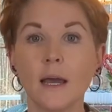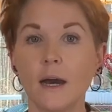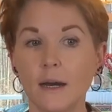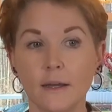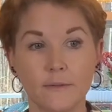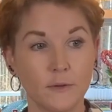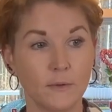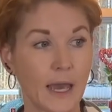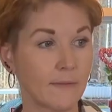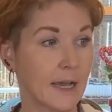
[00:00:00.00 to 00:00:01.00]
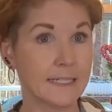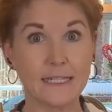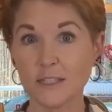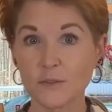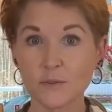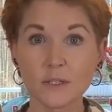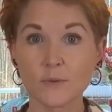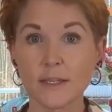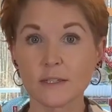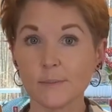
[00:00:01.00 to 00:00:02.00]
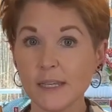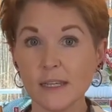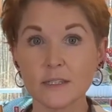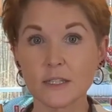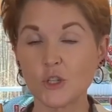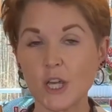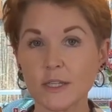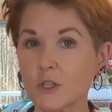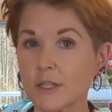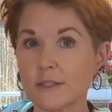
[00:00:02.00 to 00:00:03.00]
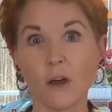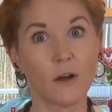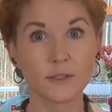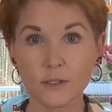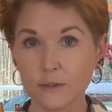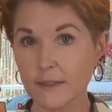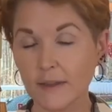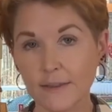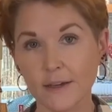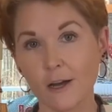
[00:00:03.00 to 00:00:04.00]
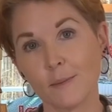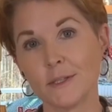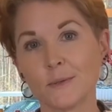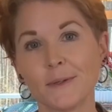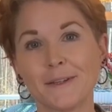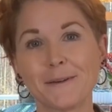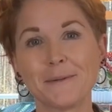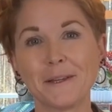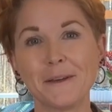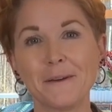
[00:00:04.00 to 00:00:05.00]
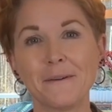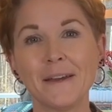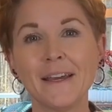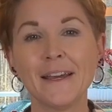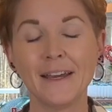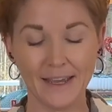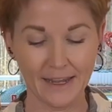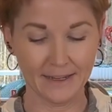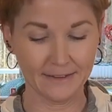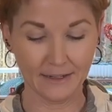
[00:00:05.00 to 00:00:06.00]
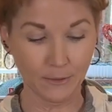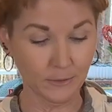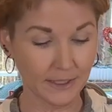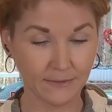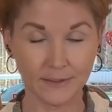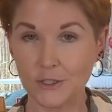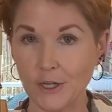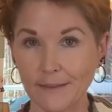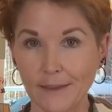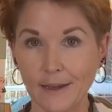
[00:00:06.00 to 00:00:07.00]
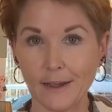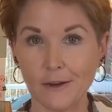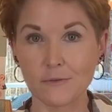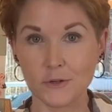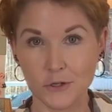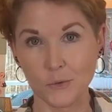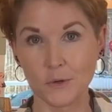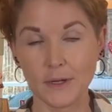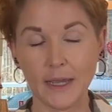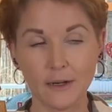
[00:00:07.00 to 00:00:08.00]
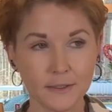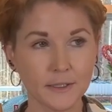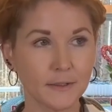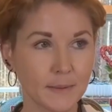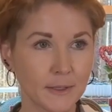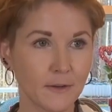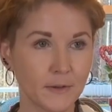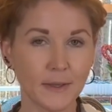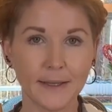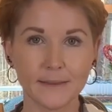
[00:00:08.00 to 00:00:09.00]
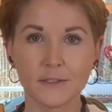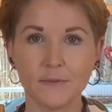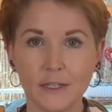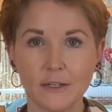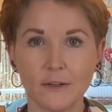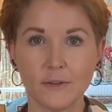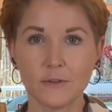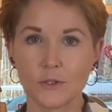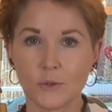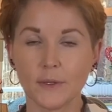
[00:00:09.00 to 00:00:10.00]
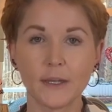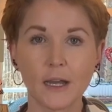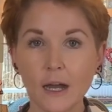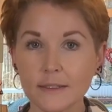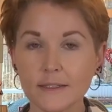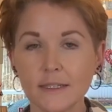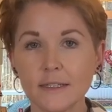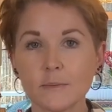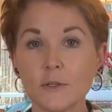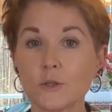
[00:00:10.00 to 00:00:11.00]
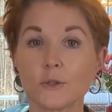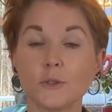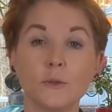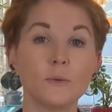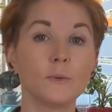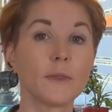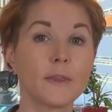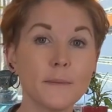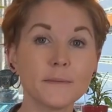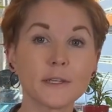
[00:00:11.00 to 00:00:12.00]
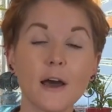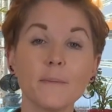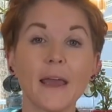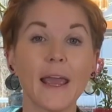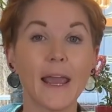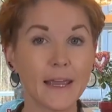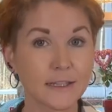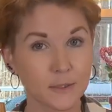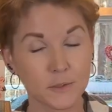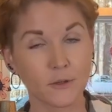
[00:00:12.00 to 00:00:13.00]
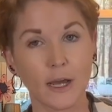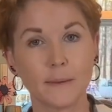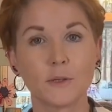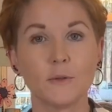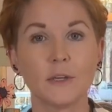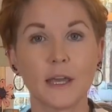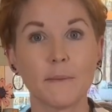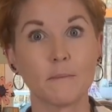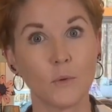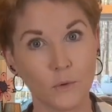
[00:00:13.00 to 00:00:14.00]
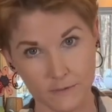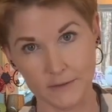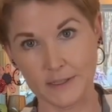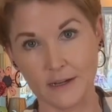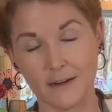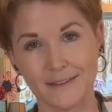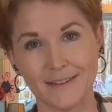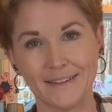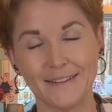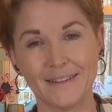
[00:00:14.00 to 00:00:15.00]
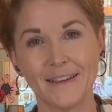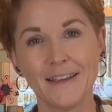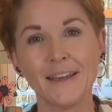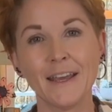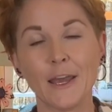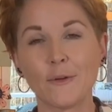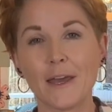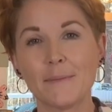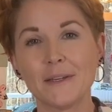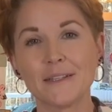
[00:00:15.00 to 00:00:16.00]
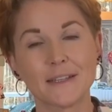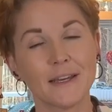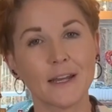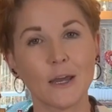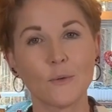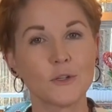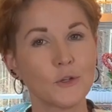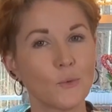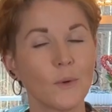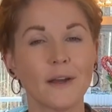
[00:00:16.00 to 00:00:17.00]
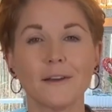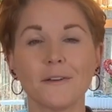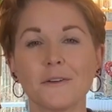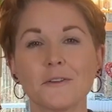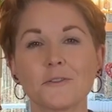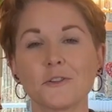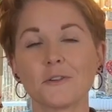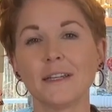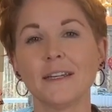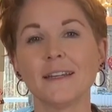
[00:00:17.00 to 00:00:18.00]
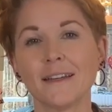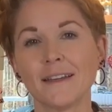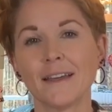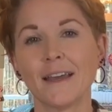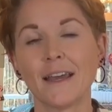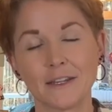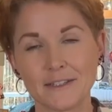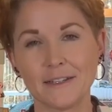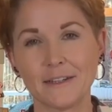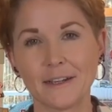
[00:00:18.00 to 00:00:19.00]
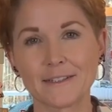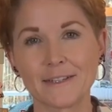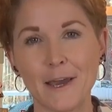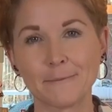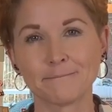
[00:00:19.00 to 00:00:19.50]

If you have ideas for this recipe, suggestions, also leave that in the comments window below, and I will definitely check that out for sure. And also let me know if you like this video. If you enjoyed the content, be sure to thumbs up and subscribe so you can get more of this content. And with that being said, I wish you well on your journey, and I'll see you next time.